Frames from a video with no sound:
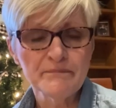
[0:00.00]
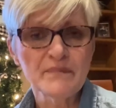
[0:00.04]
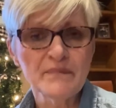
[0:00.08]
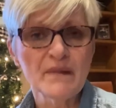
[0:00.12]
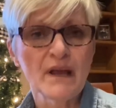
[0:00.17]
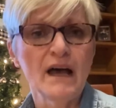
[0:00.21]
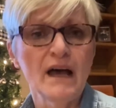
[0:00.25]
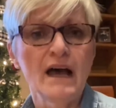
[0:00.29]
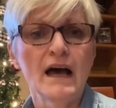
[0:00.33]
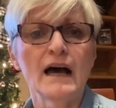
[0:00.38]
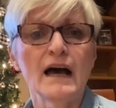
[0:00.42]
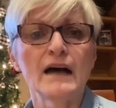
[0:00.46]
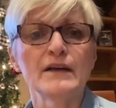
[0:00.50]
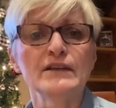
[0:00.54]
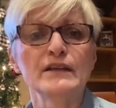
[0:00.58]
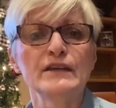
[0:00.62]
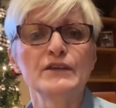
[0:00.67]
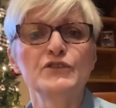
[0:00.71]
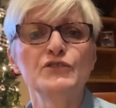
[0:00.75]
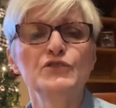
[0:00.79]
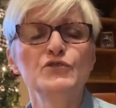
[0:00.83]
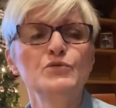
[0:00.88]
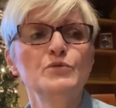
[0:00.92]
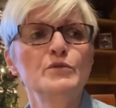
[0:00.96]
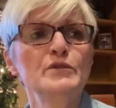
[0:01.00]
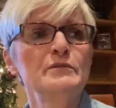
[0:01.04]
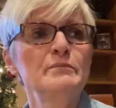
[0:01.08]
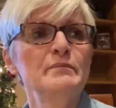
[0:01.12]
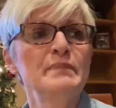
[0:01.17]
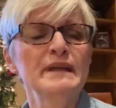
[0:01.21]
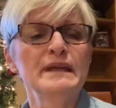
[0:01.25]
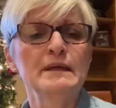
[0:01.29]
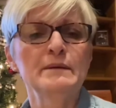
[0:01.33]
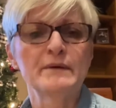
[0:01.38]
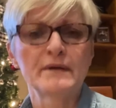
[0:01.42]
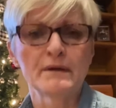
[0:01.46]
uh, you would
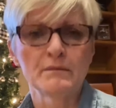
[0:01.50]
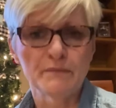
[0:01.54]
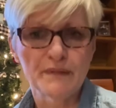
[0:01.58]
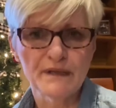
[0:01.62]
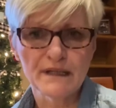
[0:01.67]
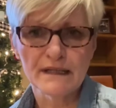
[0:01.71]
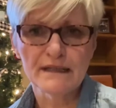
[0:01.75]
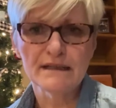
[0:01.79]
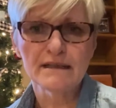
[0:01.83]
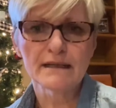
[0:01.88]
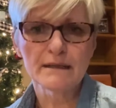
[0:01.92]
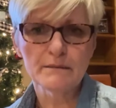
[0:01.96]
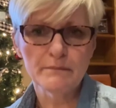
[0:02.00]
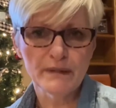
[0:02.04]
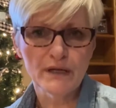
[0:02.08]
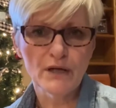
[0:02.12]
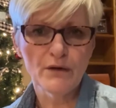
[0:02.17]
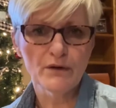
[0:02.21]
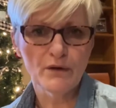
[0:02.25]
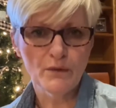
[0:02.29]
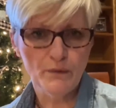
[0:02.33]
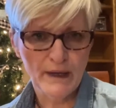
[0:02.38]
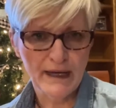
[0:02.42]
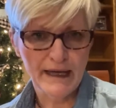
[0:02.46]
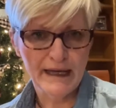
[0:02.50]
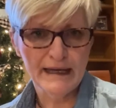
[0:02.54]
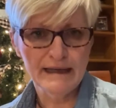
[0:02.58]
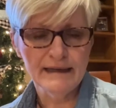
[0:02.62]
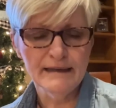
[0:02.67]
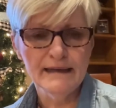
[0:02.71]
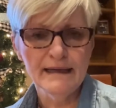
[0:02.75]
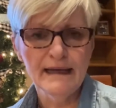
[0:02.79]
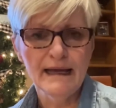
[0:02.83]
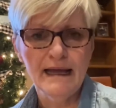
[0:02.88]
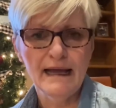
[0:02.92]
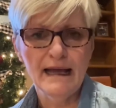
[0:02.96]
be completely blown away
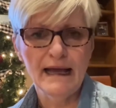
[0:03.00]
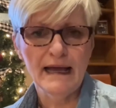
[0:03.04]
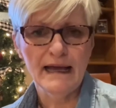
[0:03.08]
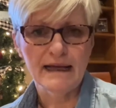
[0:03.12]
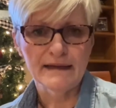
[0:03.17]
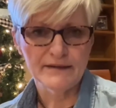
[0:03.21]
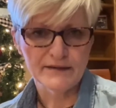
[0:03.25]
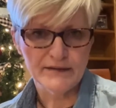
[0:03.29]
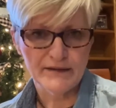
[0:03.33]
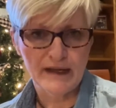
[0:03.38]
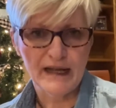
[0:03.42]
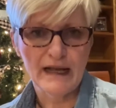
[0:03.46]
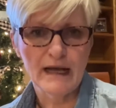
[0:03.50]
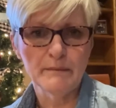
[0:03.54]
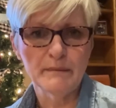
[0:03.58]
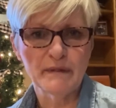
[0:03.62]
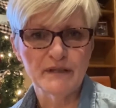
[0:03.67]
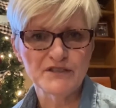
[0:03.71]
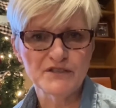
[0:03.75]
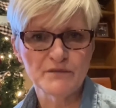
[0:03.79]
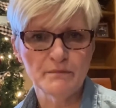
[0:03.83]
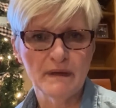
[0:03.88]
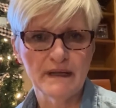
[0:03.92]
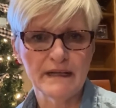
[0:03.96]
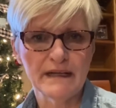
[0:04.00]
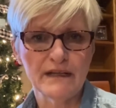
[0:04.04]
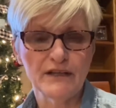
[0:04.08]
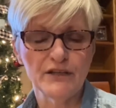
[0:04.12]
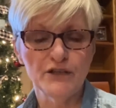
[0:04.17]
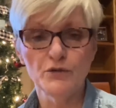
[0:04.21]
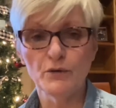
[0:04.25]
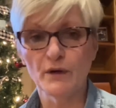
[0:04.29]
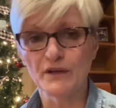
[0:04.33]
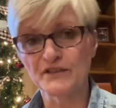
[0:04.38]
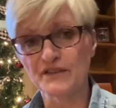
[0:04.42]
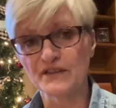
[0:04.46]
as to how much money
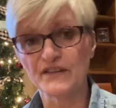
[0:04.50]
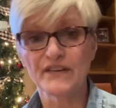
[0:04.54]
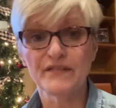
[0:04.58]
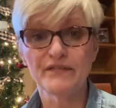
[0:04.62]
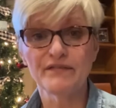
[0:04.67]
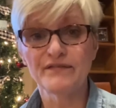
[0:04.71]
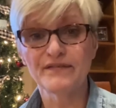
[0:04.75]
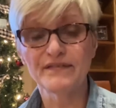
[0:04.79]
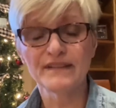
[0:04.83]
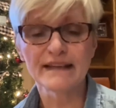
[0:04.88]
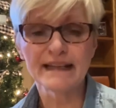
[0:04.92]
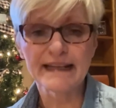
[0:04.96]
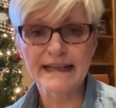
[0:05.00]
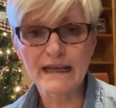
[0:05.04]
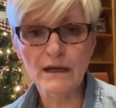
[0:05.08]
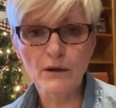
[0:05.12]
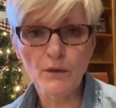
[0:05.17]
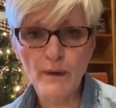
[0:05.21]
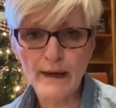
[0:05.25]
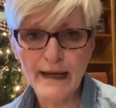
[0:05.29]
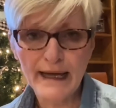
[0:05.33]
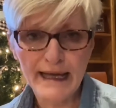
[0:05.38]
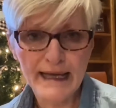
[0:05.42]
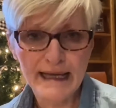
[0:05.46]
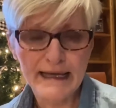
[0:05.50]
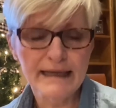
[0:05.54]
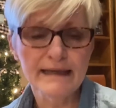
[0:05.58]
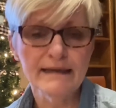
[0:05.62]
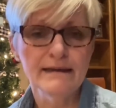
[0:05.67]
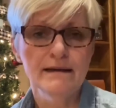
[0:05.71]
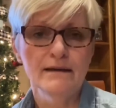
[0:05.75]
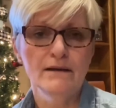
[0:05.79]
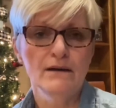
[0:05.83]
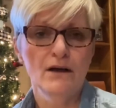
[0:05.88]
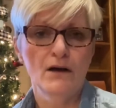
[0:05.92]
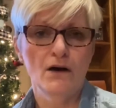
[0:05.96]
you are just flitting away
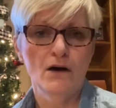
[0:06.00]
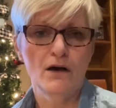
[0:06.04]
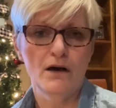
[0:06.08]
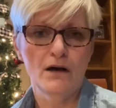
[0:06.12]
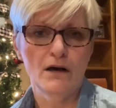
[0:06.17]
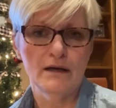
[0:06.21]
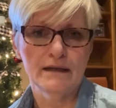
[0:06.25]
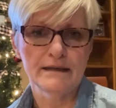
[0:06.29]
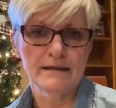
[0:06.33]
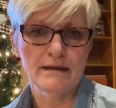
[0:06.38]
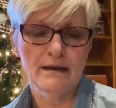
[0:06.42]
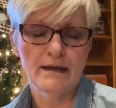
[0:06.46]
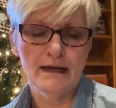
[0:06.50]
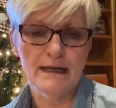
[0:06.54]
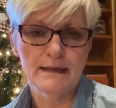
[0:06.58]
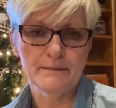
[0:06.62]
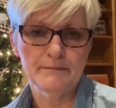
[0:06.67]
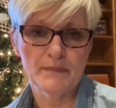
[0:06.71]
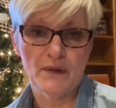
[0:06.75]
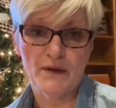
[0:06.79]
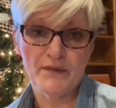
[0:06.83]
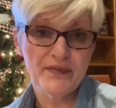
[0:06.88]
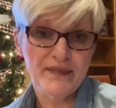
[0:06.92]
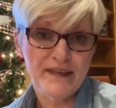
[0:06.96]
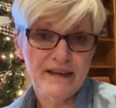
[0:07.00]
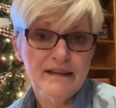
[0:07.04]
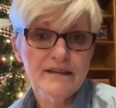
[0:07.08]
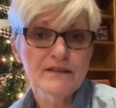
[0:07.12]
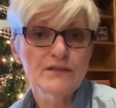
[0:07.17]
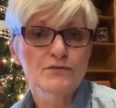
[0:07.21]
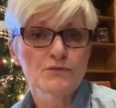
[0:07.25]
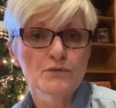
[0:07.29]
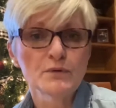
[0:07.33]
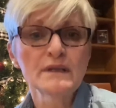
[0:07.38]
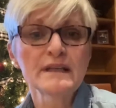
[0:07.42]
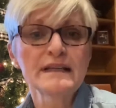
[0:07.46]
on um, on things
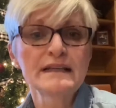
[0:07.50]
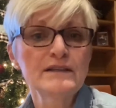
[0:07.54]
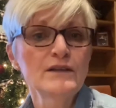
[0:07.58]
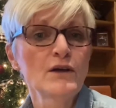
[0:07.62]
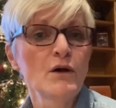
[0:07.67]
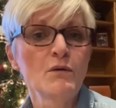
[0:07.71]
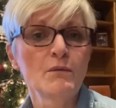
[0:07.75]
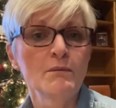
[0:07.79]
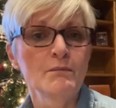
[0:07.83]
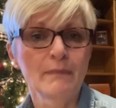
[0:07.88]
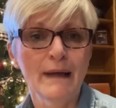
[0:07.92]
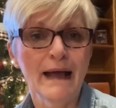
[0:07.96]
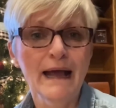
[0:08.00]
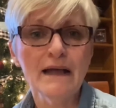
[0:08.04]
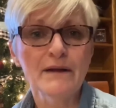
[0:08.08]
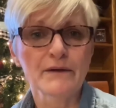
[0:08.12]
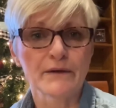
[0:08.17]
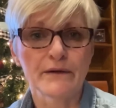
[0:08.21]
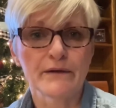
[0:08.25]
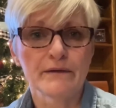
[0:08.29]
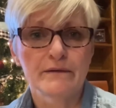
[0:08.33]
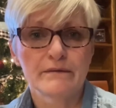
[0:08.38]
that really don't matter.